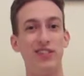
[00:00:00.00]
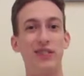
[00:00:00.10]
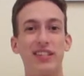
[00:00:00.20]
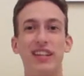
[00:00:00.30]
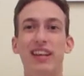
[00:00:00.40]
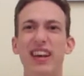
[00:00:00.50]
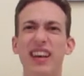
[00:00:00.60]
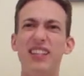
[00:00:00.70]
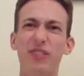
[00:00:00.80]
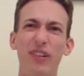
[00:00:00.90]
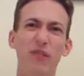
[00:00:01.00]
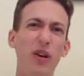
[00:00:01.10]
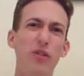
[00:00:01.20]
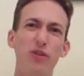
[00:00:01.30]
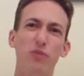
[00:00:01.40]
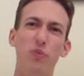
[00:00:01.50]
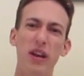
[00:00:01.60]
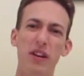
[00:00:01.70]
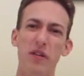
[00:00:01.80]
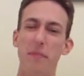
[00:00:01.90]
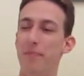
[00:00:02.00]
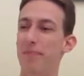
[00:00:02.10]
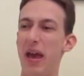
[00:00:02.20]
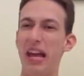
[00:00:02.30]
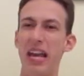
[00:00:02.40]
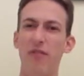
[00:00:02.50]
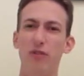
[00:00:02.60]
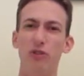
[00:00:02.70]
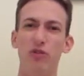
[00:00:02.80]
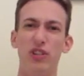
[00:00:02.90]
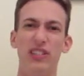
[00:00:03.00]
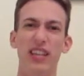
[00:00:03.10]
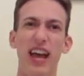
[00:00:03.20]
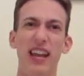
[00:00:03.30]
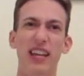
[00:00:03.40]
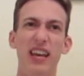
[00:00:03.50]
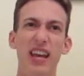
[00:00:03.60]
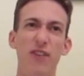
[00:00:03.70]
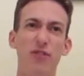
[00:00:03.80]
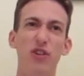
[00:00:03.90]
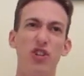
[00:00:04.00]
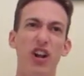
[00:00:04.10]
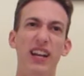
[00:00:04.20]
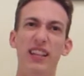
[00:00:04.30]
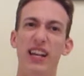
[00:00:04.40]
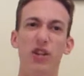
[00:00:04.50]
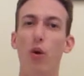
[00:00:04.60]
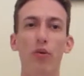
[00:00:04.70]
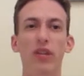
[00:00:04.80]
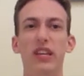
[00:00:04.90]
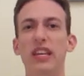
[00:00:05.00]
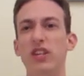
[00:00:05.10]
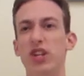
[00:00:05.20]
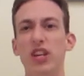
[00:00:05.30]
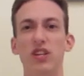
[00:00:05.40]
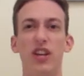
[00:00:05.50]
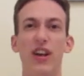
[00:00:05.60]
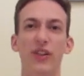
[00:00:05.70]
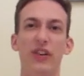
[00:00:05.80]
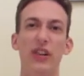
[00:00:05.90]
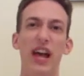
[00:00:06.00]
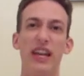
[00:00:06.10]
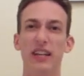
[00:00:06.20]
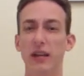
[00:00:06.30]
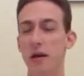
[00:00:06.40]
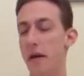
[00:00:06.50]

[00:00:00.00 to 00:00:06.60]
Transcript: So it's one of those weird Mega evolutions that if they're shiny, they totally change color. Like